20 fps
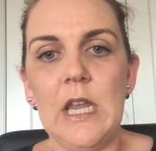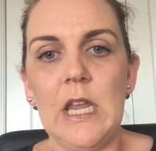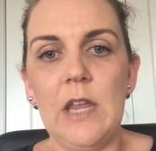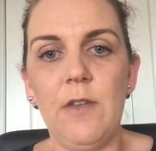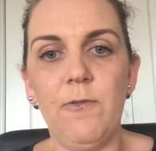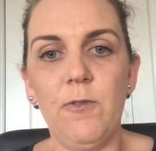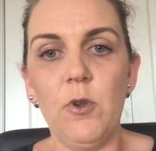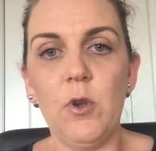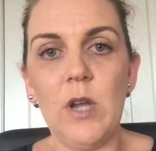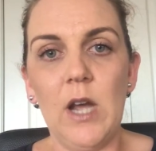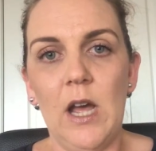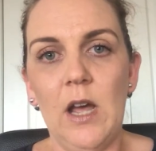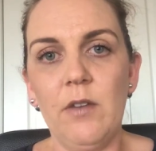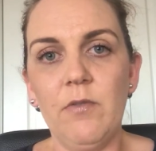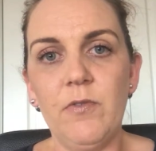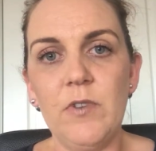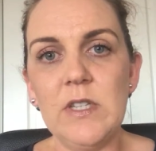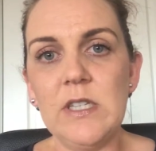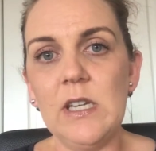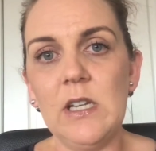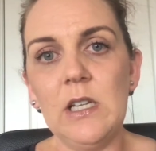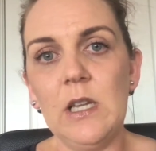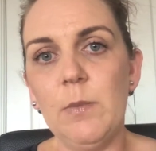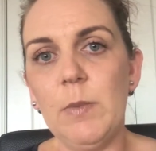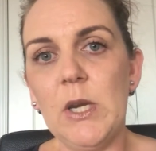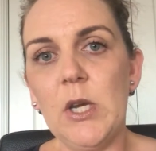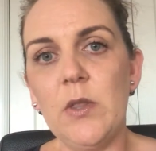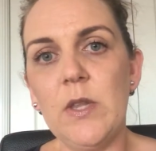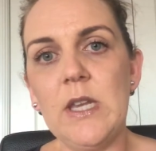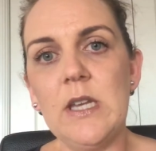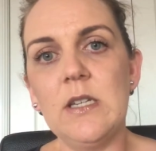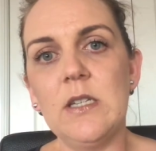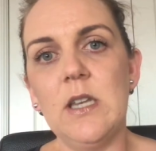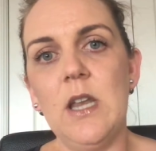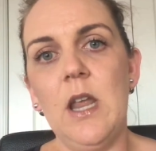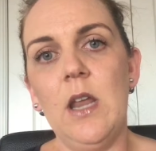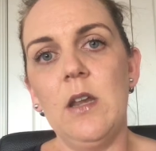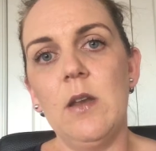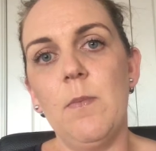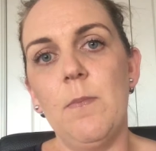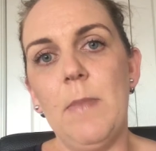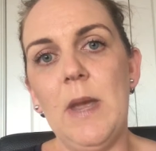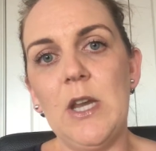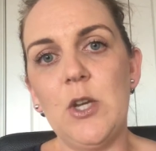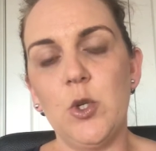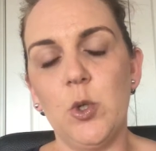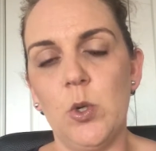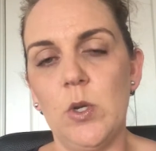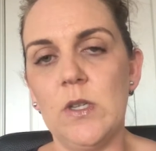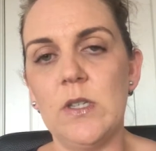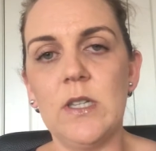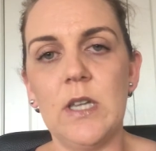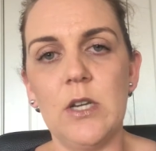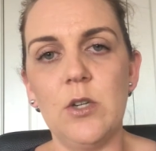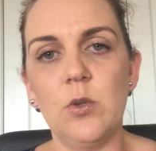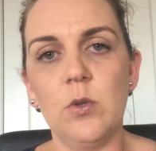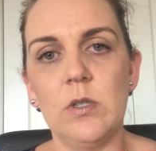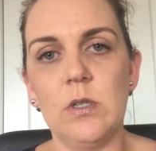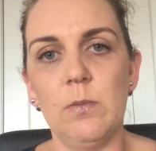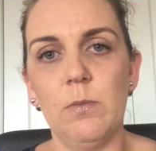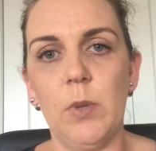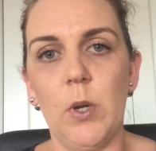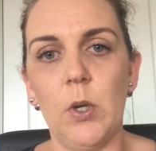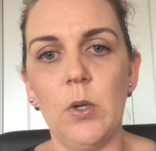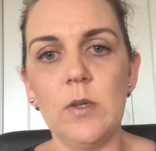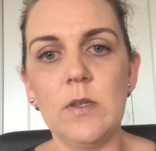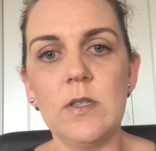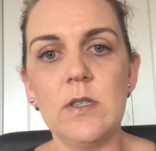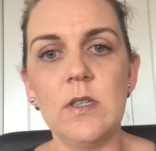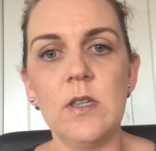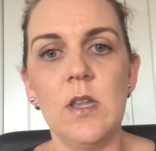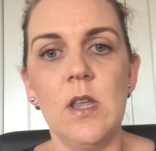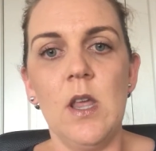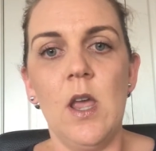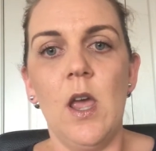If you can't physically be on the internet, make sure you schedule some posts.